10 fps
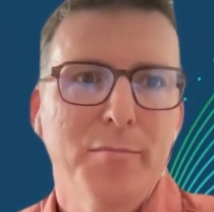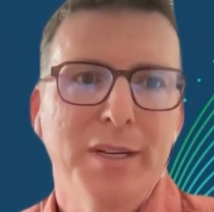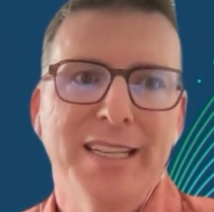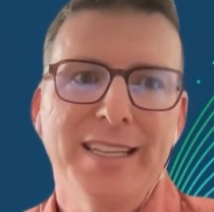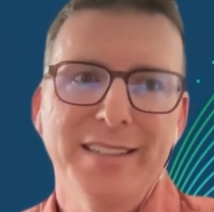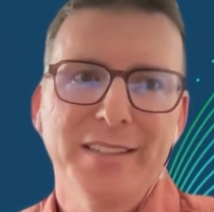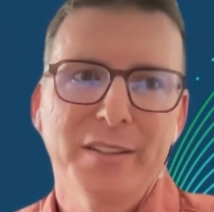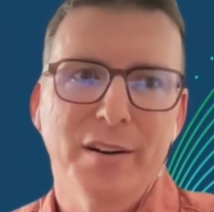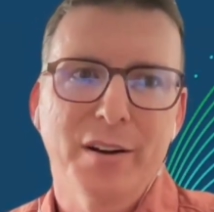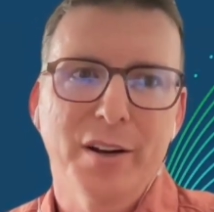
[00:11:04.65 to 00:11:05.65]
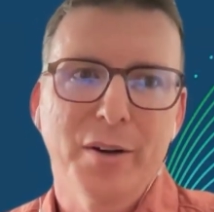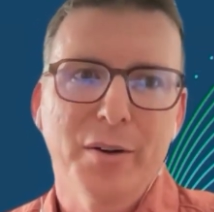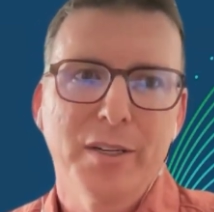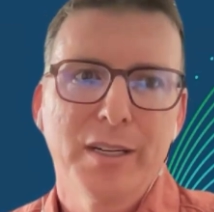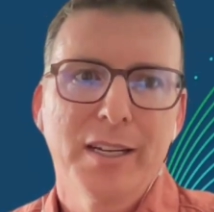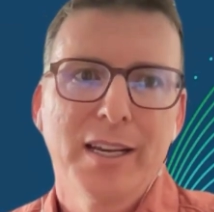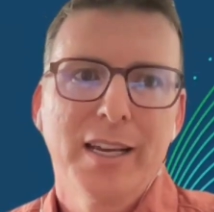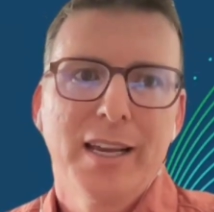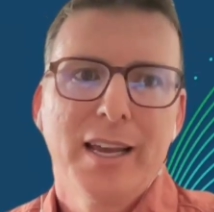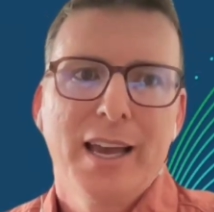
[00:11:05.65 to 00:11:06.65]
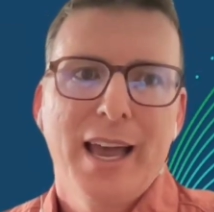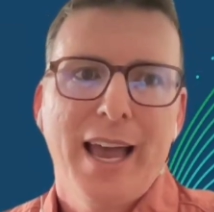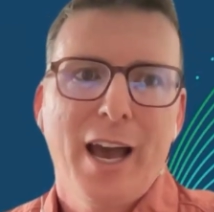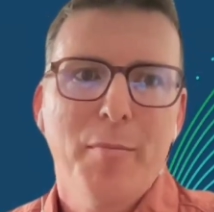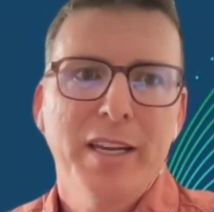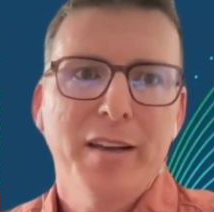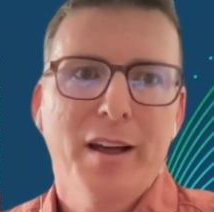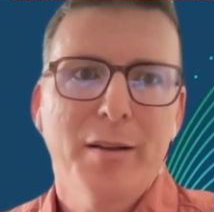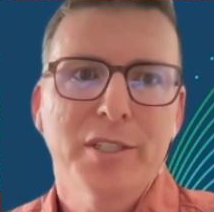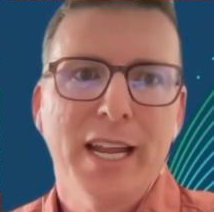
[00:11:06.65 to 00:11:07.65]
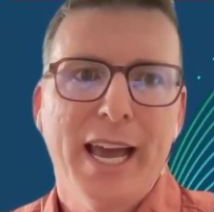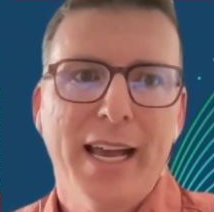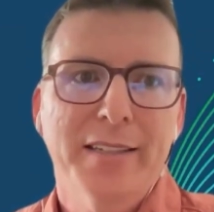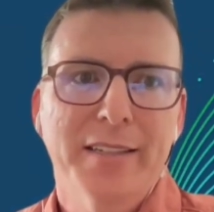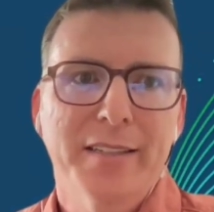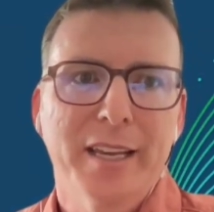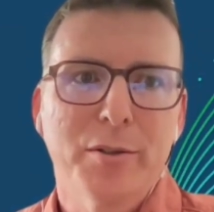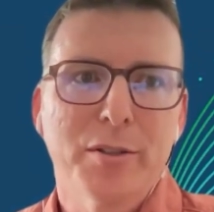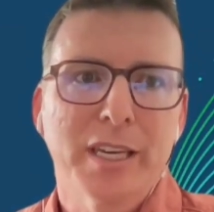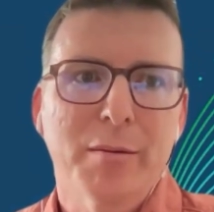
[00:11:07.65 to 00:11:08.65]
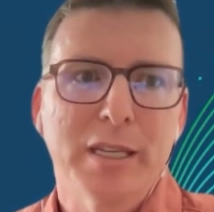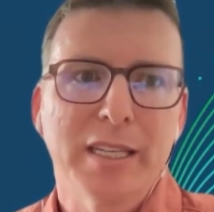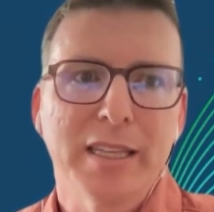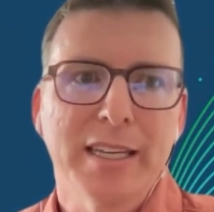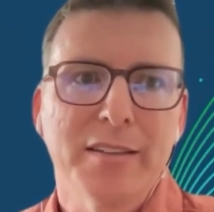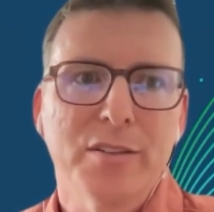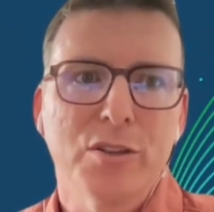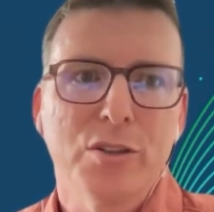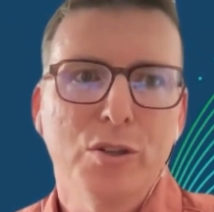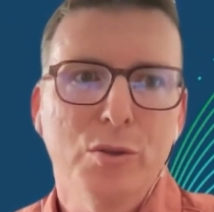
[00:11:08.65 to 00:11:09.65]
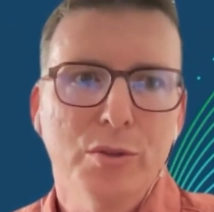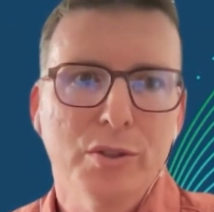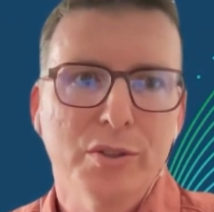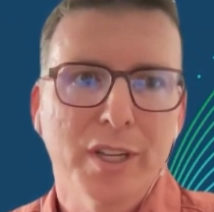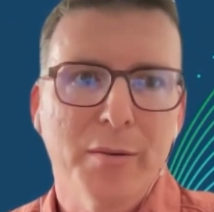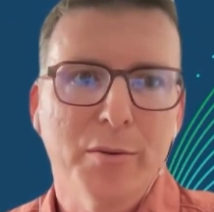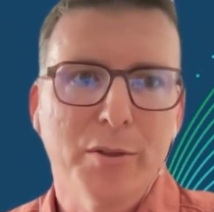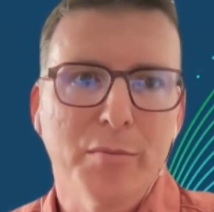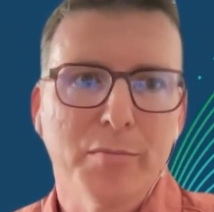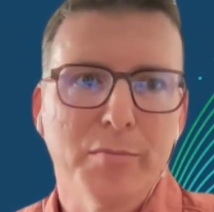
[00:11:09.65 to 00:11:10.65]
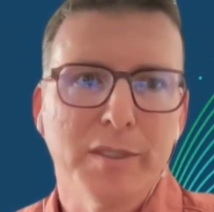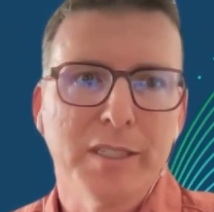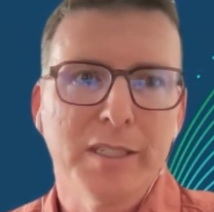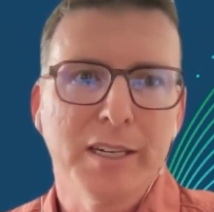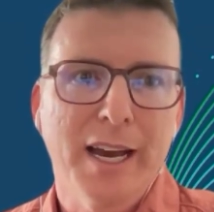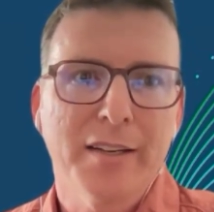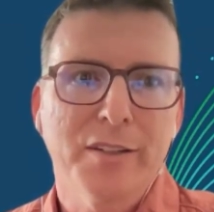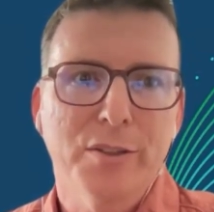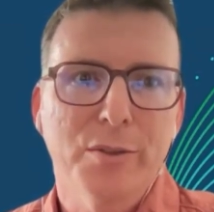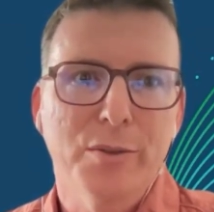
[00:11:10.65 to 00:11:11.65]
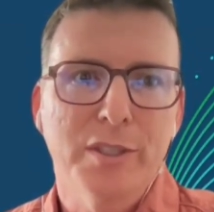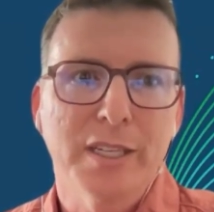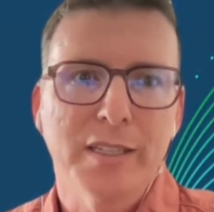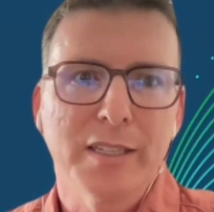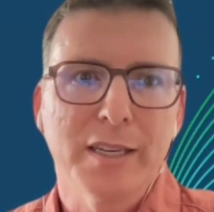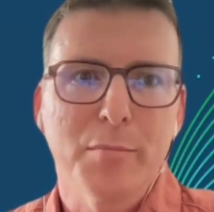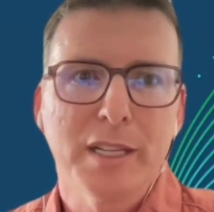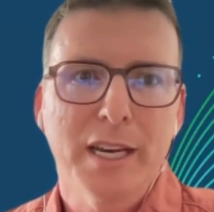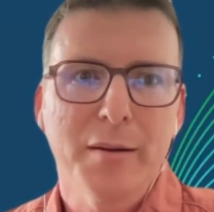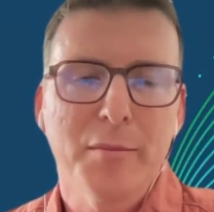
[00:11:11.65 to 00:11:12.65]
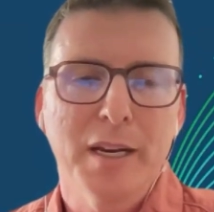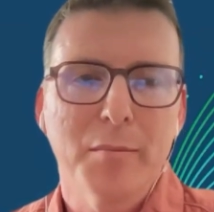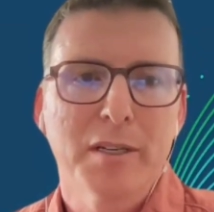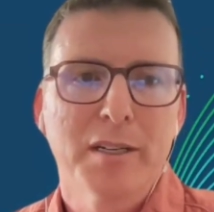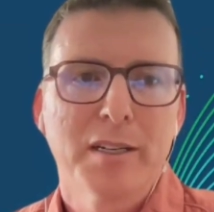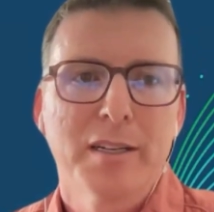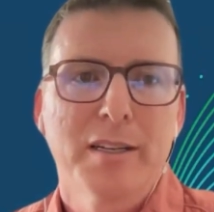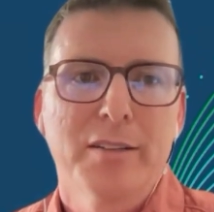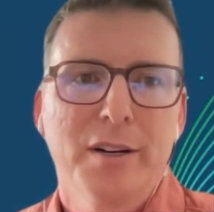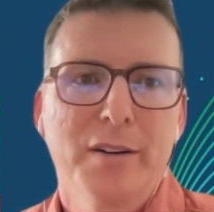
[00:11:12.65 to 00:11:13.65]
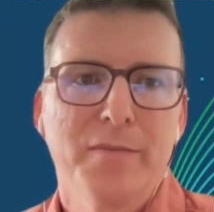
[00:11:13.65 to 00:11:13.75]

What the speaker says: And in this scenario, how many columns in accident table can be linked to users table not using the apply map? It's hard to